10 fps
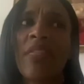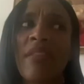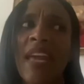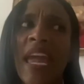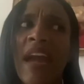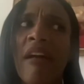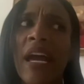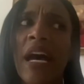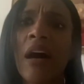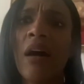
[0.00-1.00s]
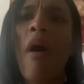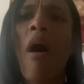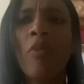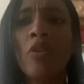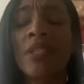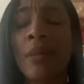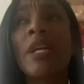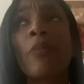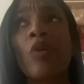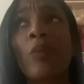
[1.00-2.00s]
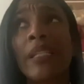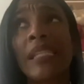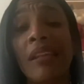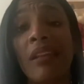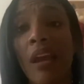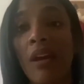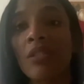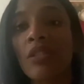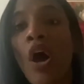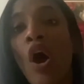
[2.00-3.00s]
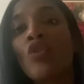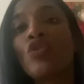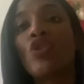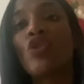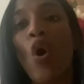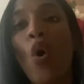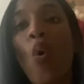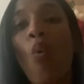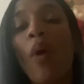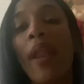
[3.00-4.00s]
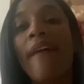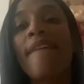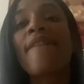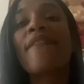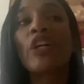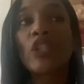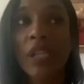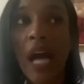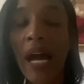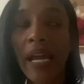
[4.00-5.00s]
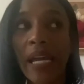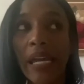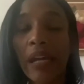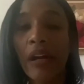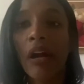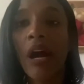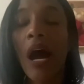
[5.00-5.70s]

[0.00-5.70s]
the area almost September will be 10 years. So when I first got here,